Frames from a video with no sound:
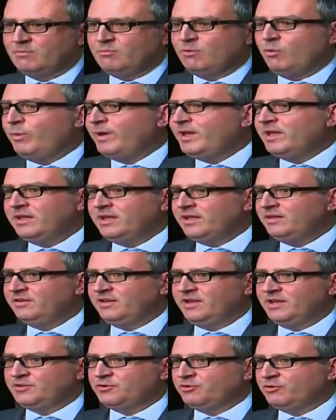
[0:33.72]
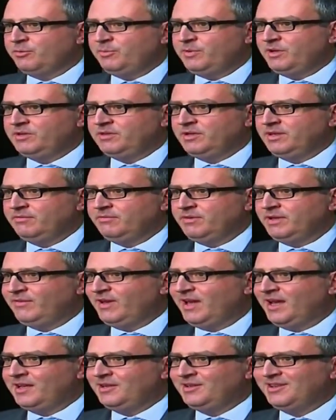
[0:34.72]
Well, we in the international community have never
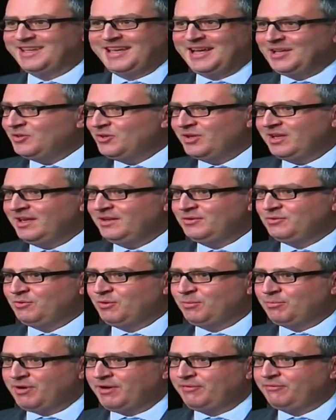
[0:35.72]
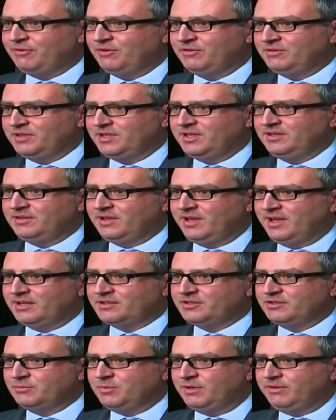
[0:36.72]
had a candidate or a preference in this
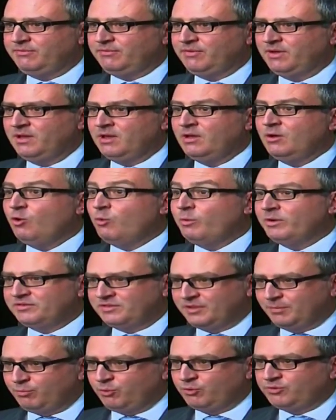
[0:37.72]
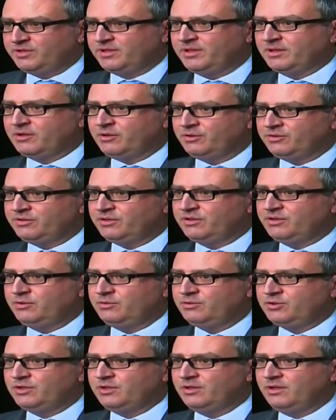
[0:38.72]
election. We've always supported the
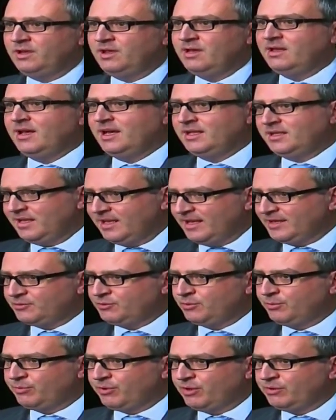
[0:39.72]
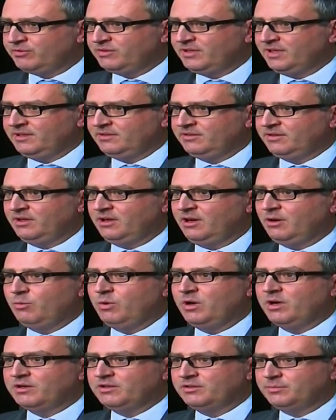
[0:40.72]
Constitution and the electoral process, and our
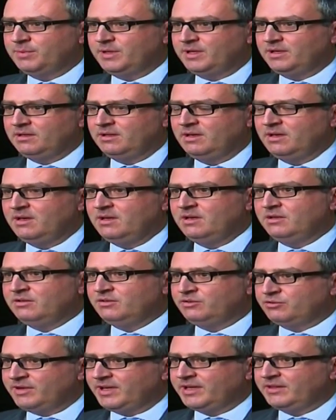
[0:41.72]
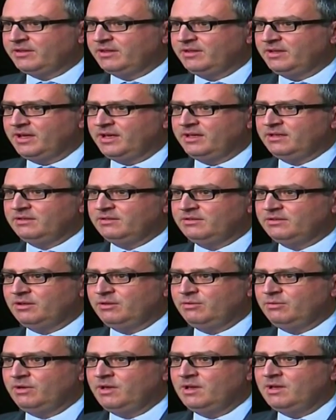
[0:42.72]
work has been to strengthen that.
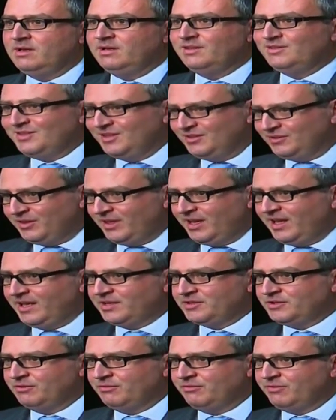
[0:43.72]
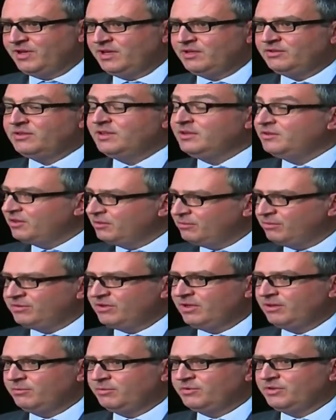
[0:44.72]
So, since the election finished, since the
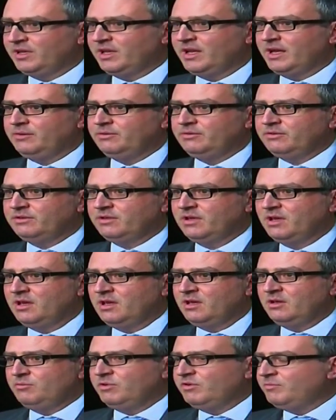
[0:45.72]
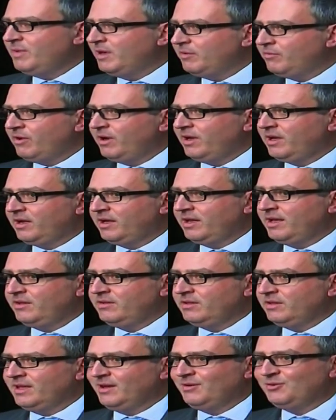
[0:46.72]
result was announced, we've made very clear
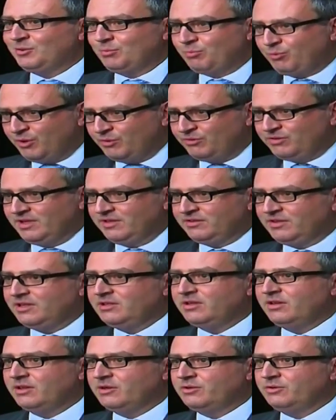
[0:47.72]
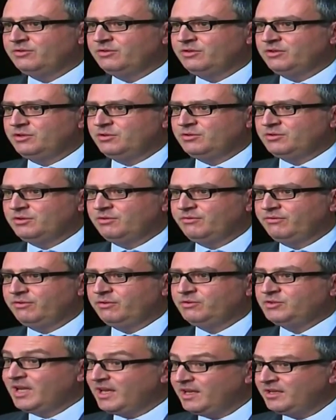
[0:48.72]
that there is a process under the Constitution for
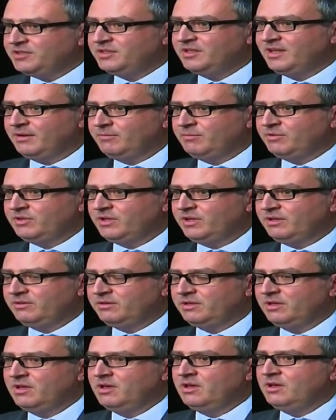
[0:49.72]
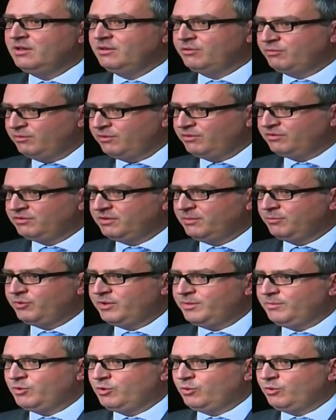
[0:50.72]
challenging that result through the
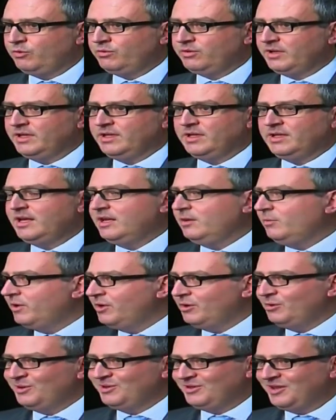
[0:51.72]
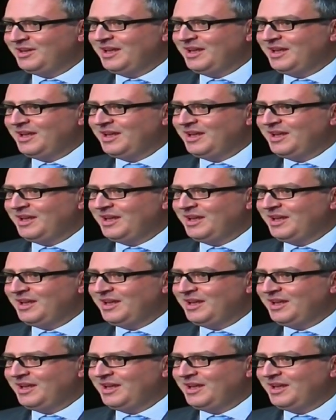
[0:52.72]
Supreme Court, and that anyone who is